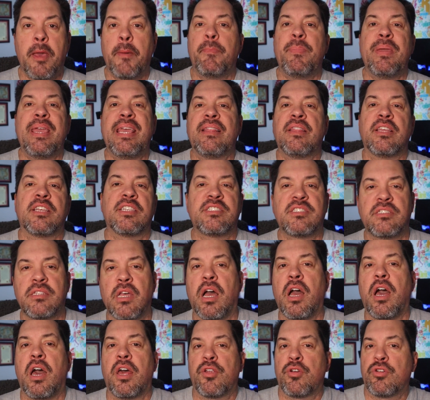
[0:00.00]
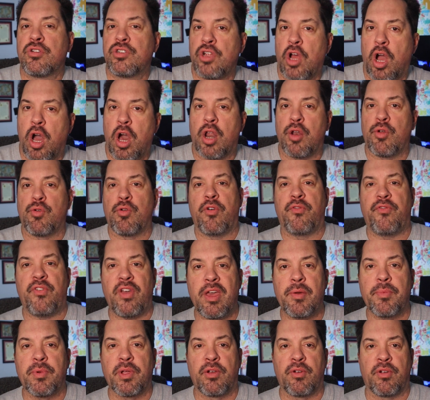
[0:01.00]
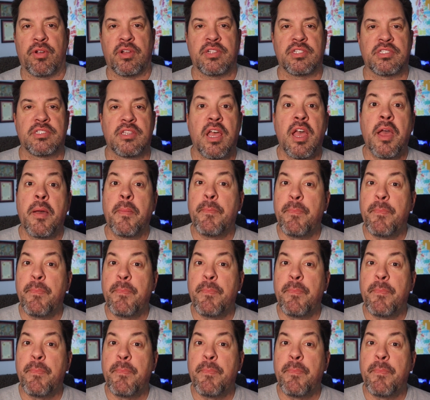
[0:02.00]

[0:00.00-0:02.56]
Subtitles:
being the son or daughter of immigrants.